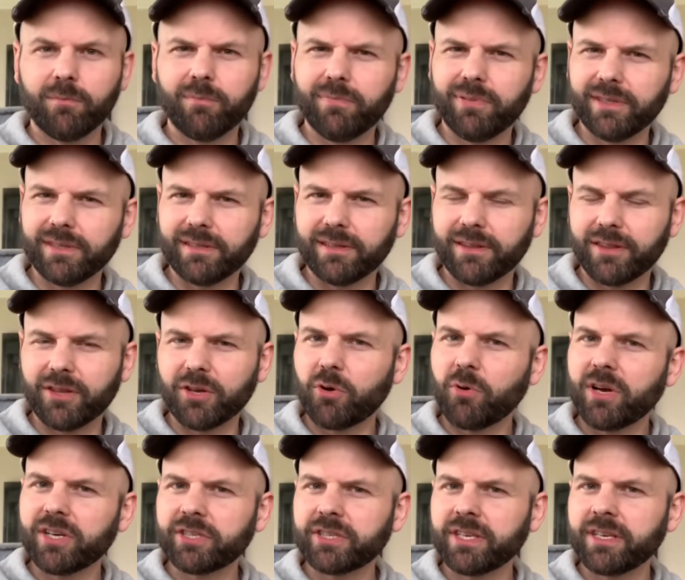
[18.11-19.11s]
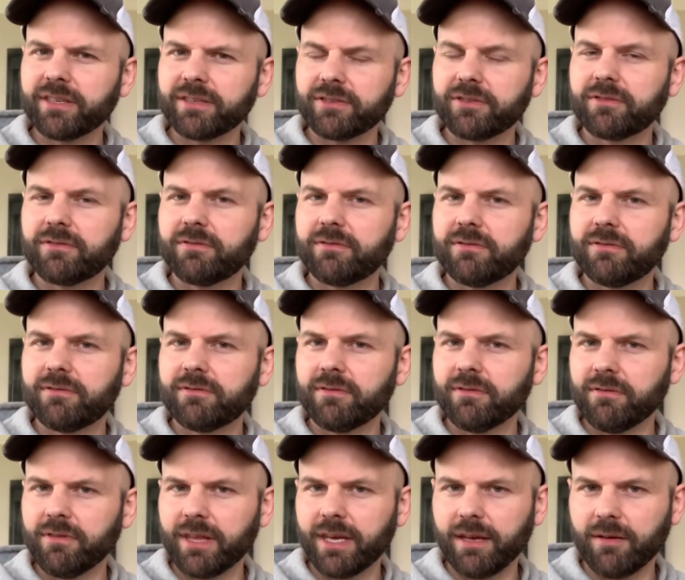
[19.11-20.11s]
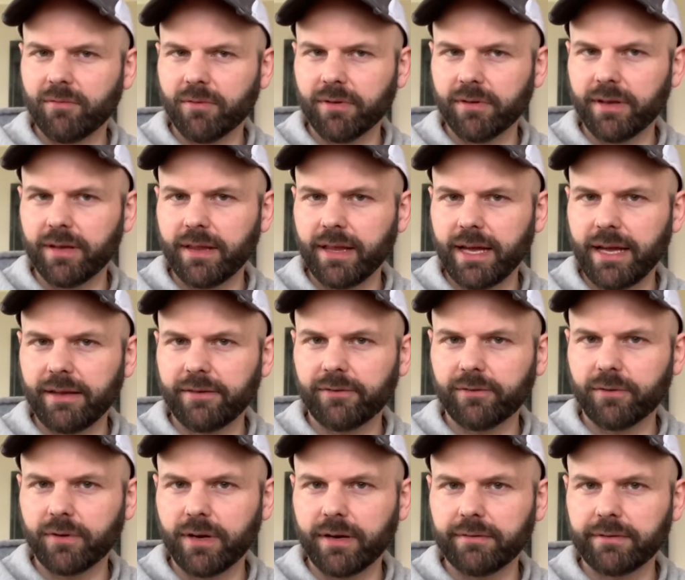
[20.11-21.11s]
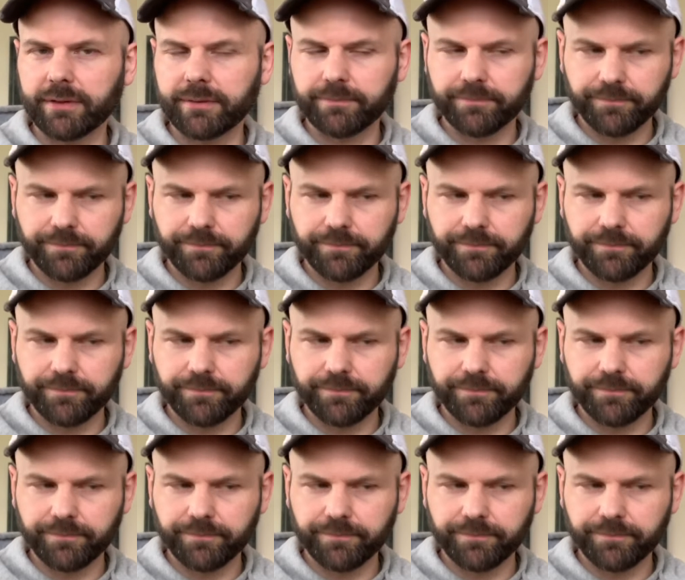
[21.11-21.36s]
But the question is, do they really last forever?